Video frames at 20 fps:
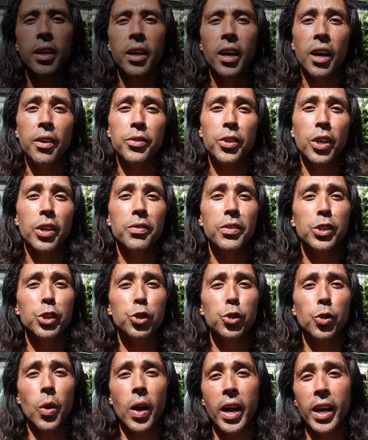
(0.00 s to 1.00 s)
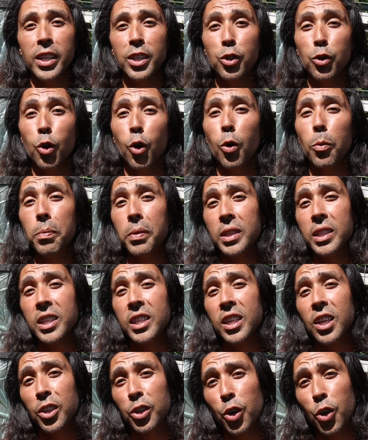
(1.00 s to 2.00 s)
Have you ever tried
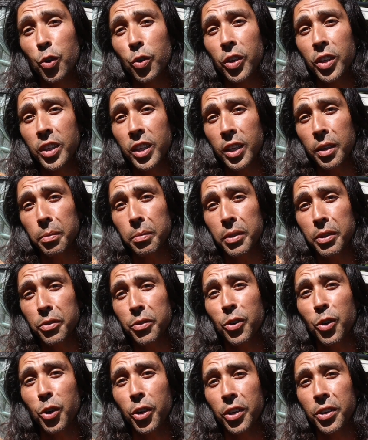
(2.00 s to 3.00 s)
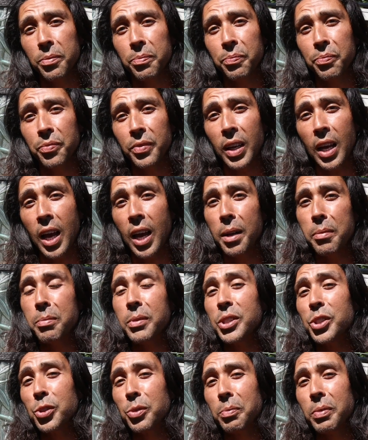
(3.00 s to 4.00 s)
opening a coconut before and
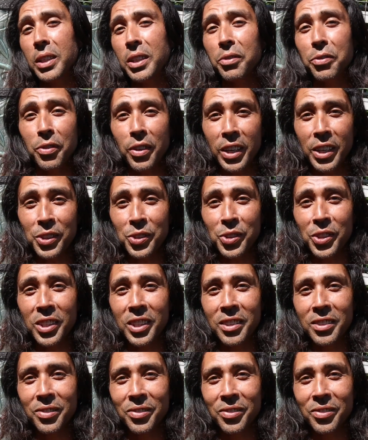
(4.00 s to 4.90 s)
miserably failed?